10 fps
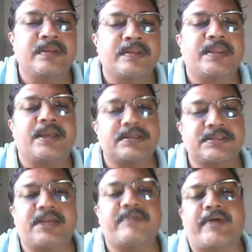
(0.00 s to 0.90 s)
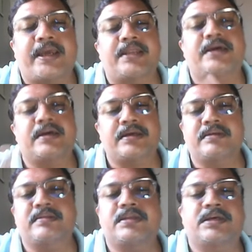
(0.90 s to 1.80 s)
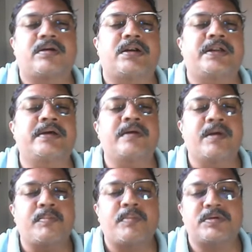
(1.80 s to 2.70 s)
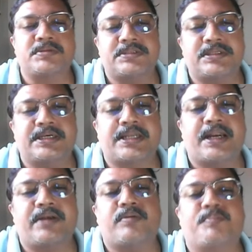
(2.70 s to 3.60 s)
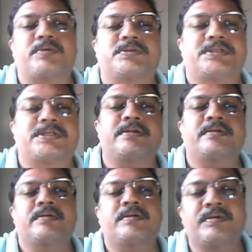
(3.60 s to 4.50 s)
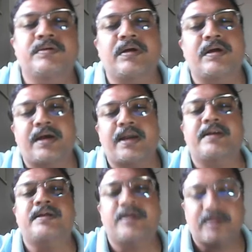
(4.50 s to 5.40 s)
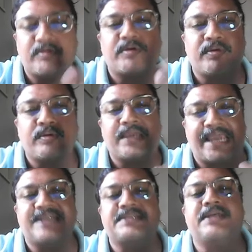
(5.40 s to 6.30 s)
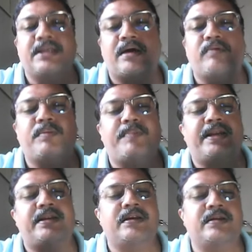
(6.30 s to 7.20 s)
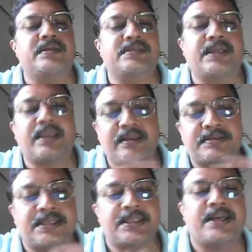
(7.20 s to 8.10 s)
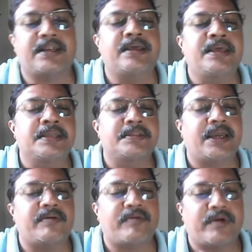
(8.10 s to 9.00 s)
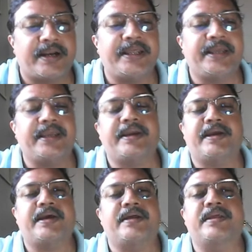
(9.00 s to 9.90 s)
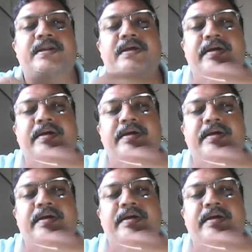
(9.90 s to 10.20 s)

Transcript: they can still file a, we called a post grant opposition, and in order to cancel our patent, this you can say that they have already their